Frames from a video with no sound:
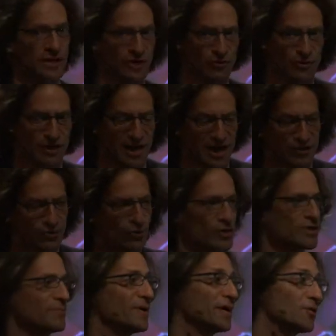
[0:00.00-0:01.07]
get it on
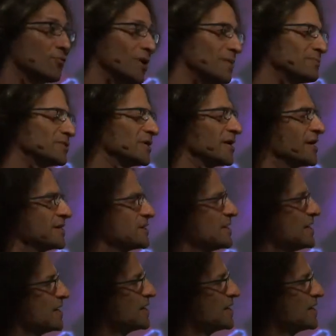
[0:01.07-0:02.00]
Android, and make a website,